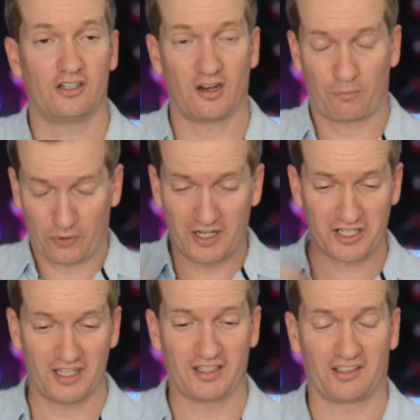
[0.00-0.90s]
I
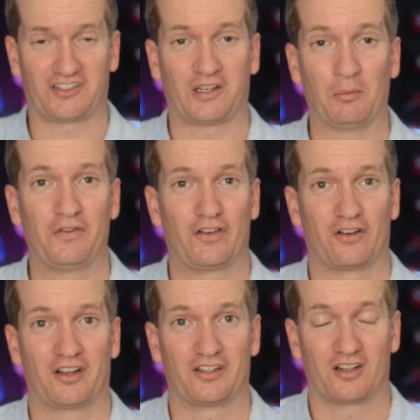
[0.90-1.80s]
appreciate that some of you
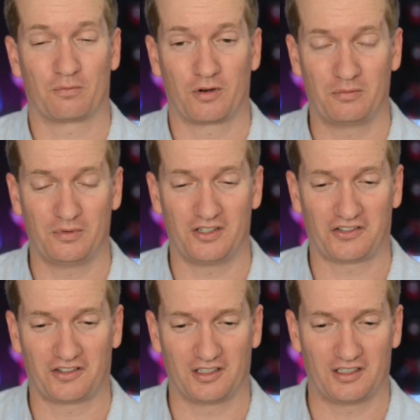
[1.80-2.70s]
out there are probably
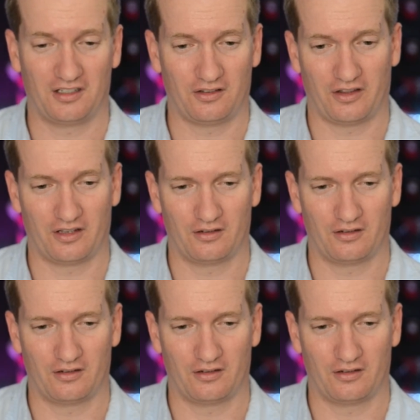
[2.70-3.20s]
just thinking that